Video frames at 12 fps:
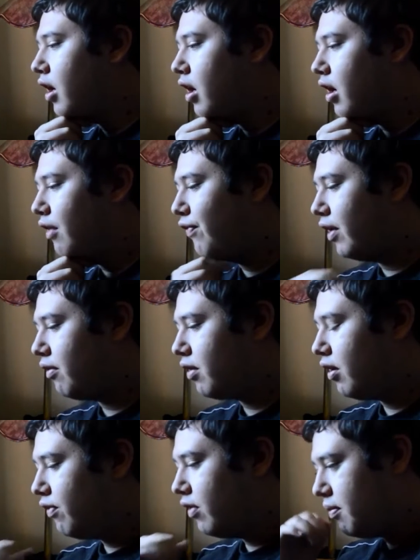I think I'll go
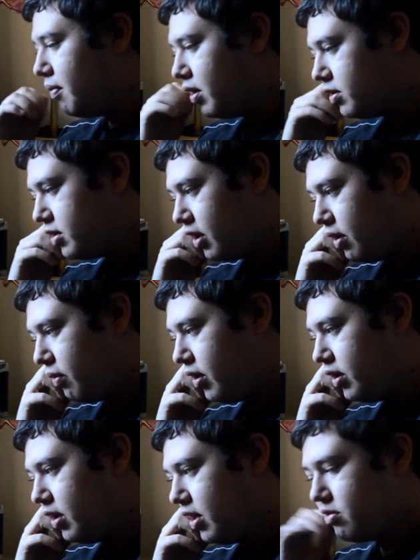for the box art
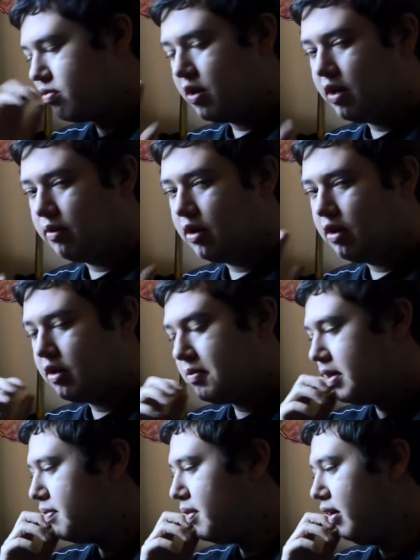one. That's where I'm going at the
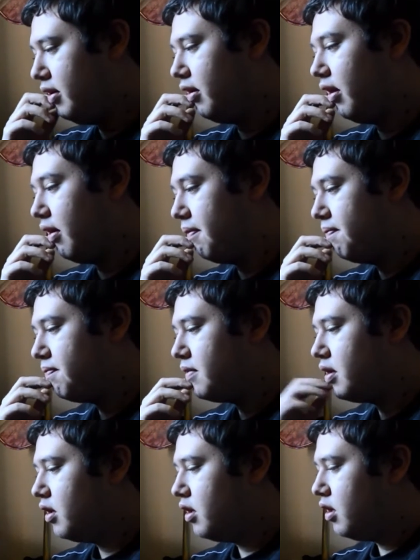minute, but I don't know.
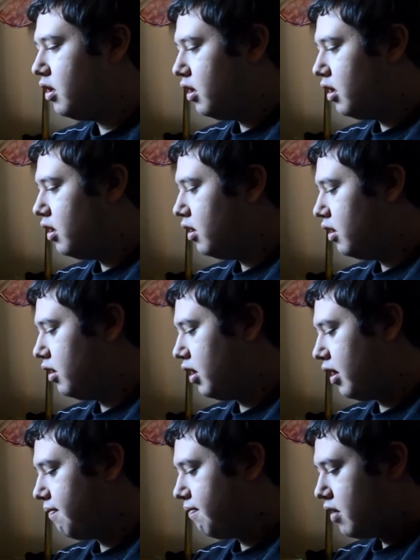
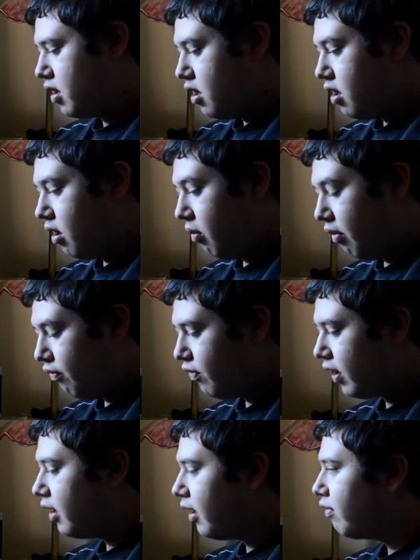And one thing
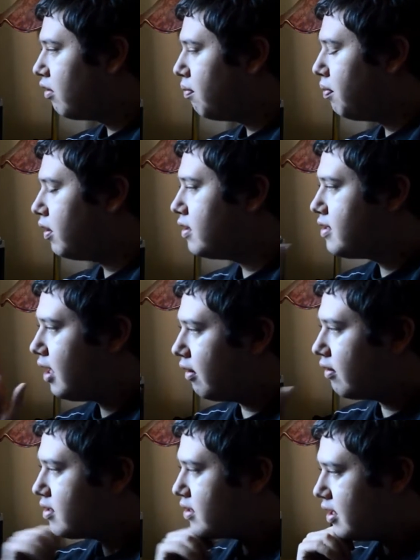I have to point
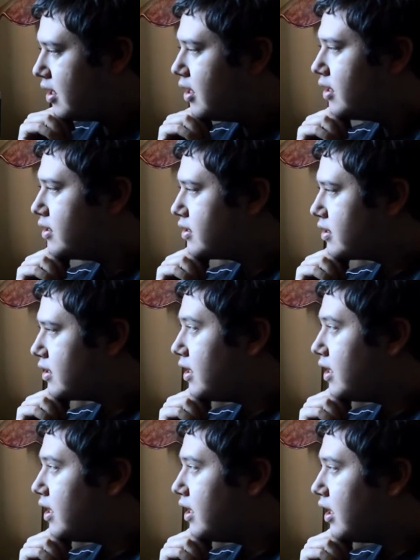out is
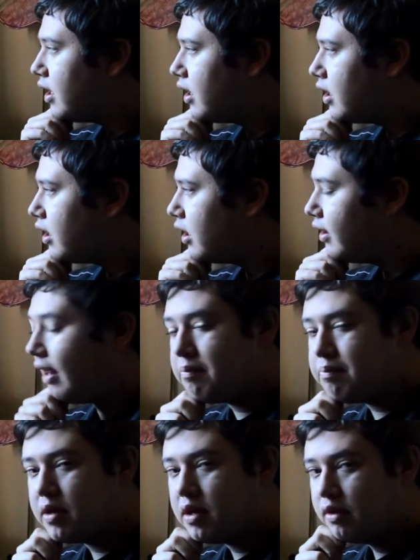the
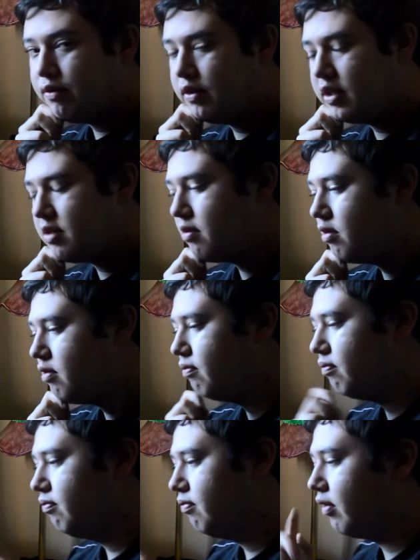lamp for
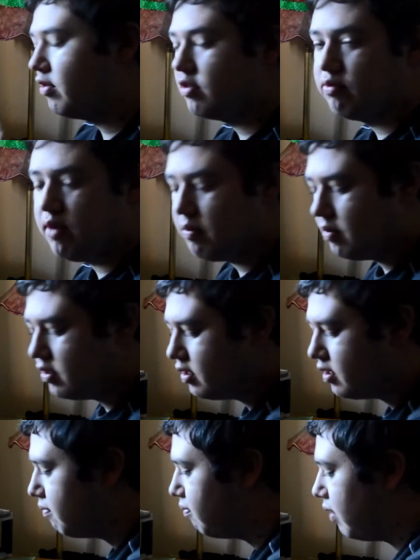I've just remembered
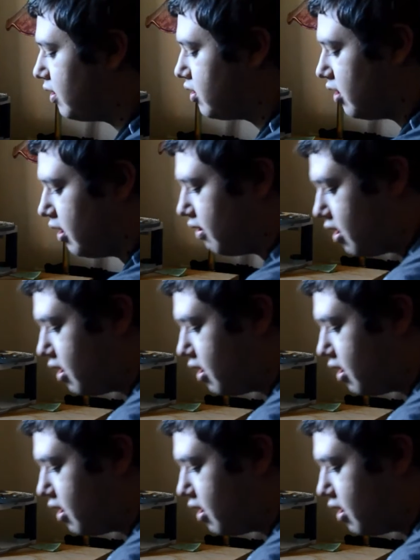to mention it.